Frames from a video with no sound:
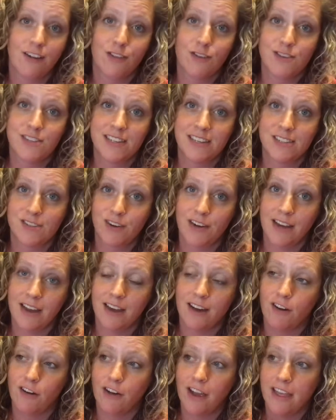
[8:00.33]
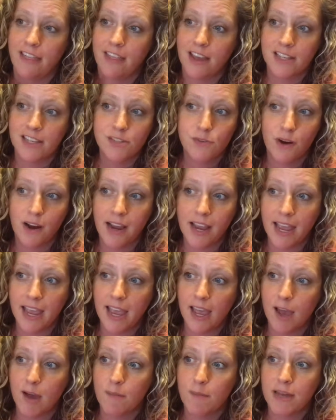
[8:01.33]
on those things right now, and that's where I
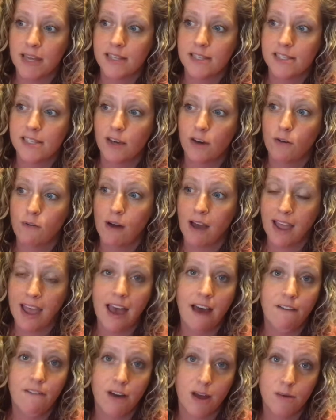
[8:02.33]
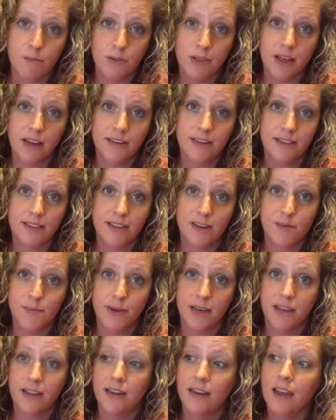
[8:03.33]
am. And so I have unplugged a little
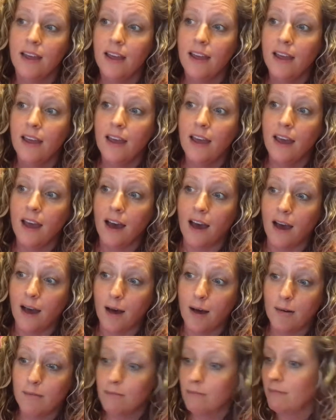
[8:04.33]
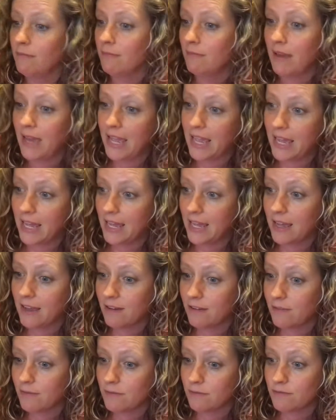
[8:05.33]
bit,
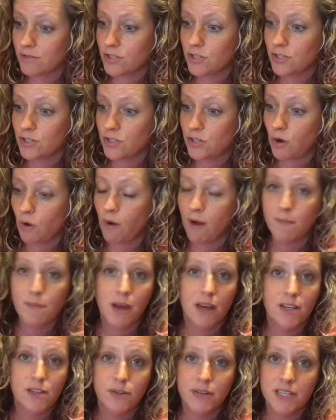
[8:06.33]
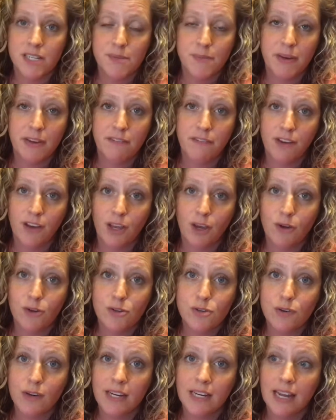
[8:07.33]
and so I'm not doing as many
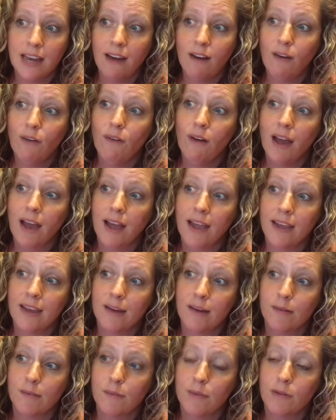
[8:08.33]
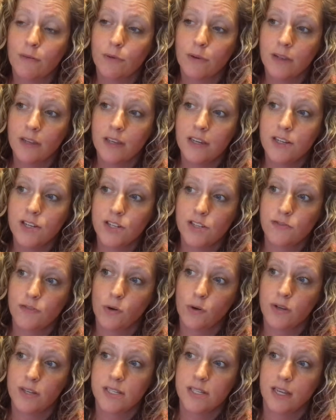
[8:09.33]
videos right now. I am really just
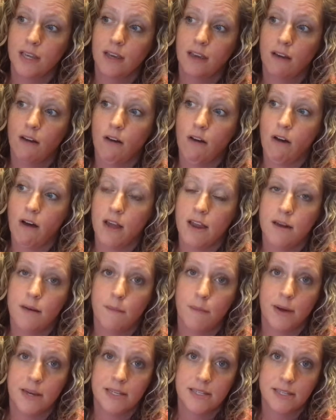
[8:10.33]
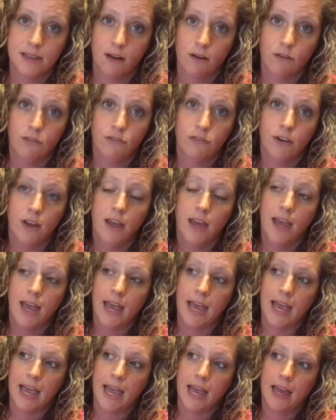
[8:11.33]
focusing on myself,
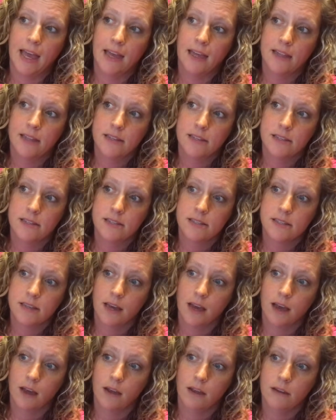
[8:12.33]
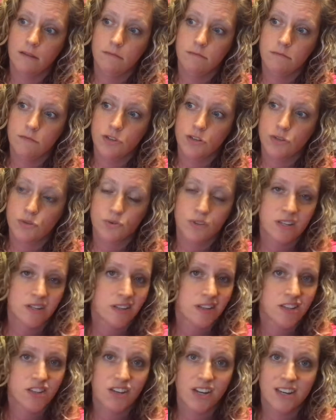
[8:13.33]
and I just wanted to
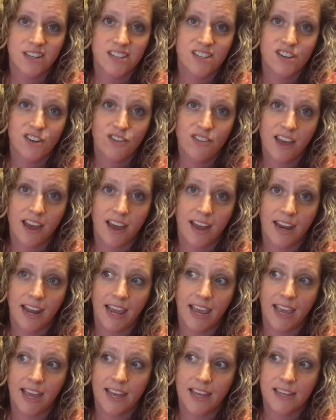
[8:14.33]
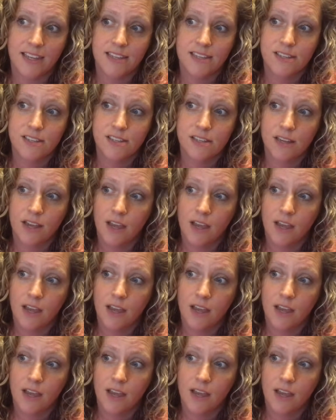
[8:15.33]
let you guys know that. And